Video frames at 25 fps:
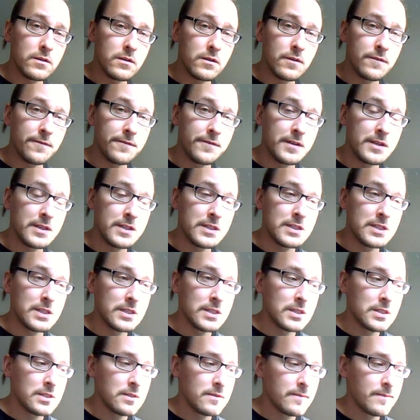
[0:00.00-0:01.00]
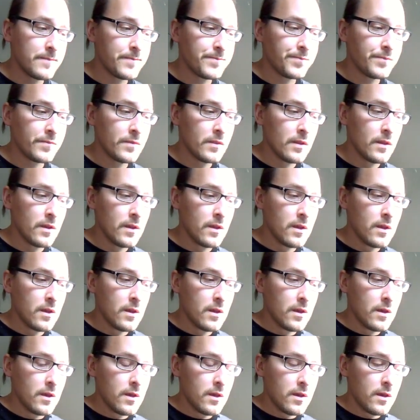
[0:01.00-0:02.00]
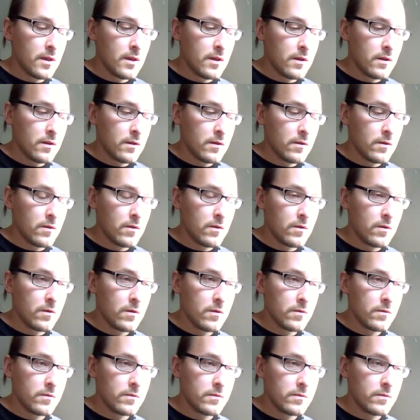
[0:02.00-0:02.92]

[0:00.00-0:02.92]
of distance, or